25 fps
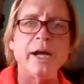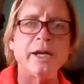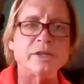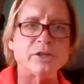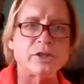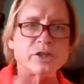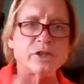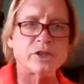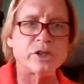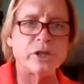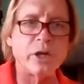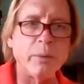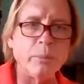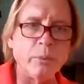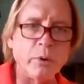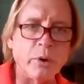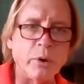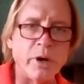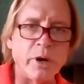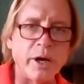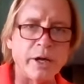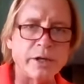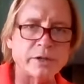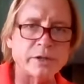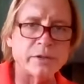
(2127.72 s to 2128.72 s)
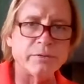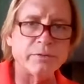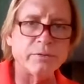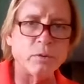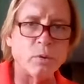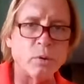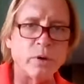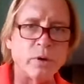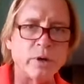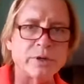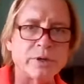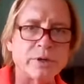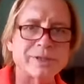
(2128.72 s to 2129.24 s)
summarized
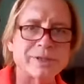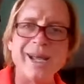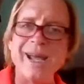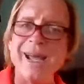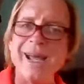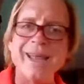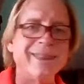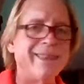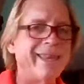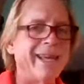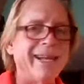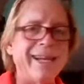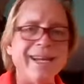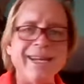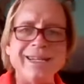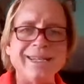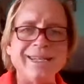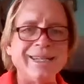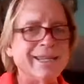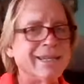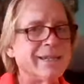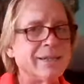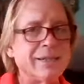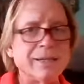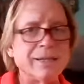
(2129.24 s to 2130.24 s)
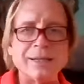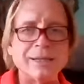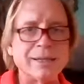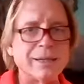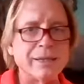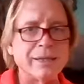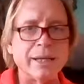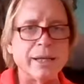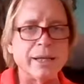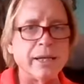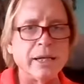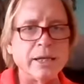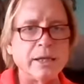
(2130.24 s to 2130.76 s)
for us that he didn't
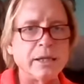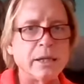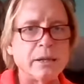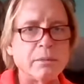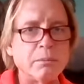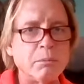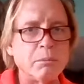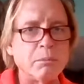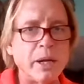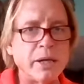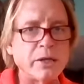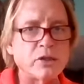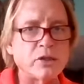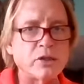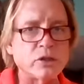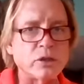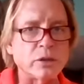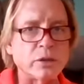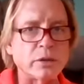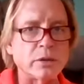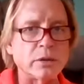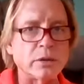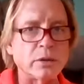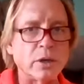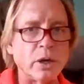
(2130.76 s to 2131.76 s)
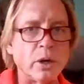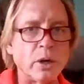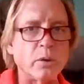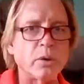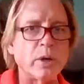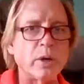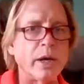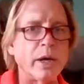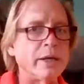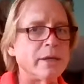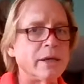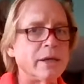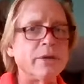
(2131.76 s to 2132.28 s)
mention.
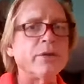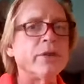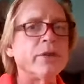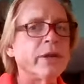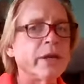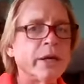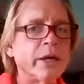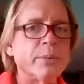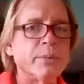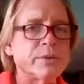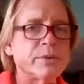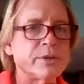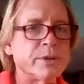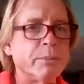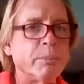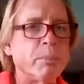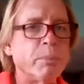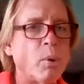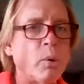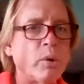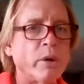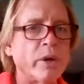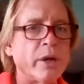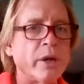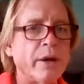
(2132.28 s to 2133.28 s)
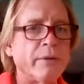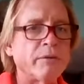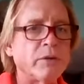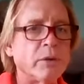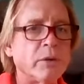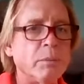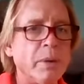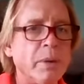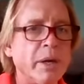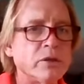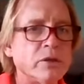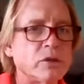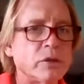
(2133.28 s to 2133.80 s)
Okay, he didn't think it was important enough to
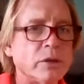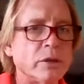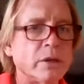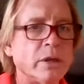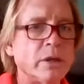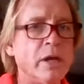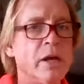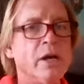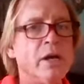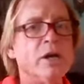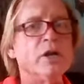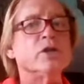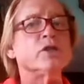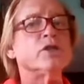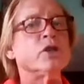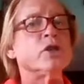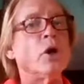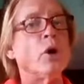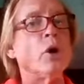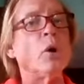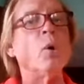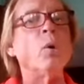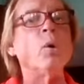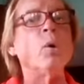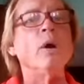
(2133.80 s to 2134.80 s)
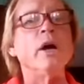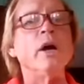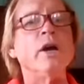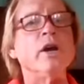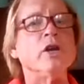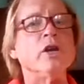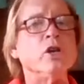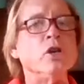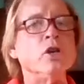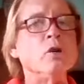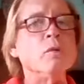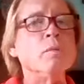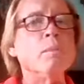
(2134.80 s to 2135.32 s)
mention. So
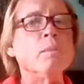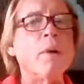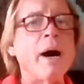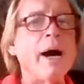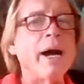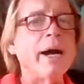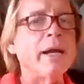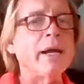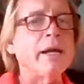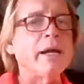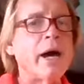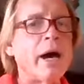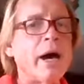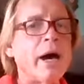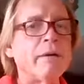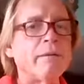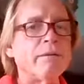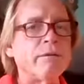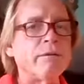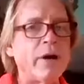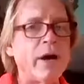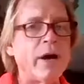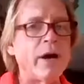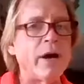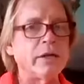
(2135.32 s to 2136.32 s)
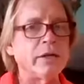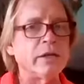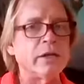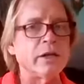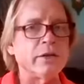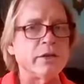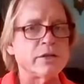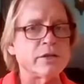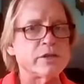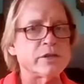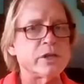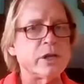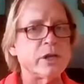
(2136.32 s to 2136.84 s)
you might not find it in
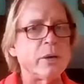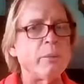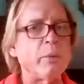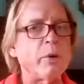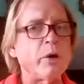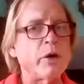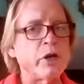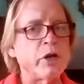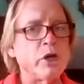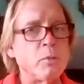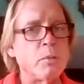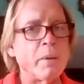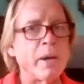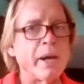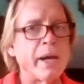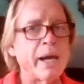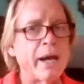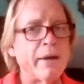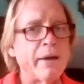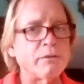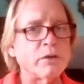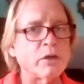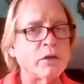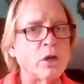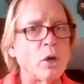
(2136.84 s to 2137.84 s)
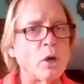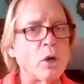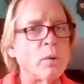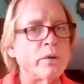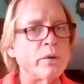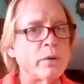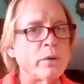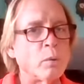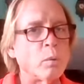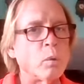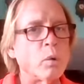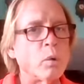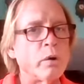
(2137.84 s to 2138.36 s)
the summary. You may have to go in
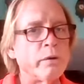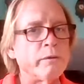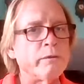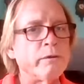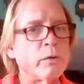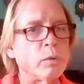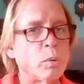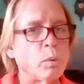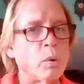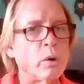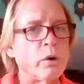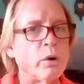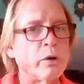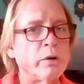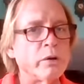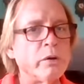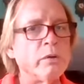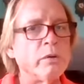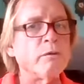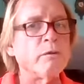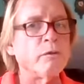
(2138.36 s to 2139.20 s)
the word for word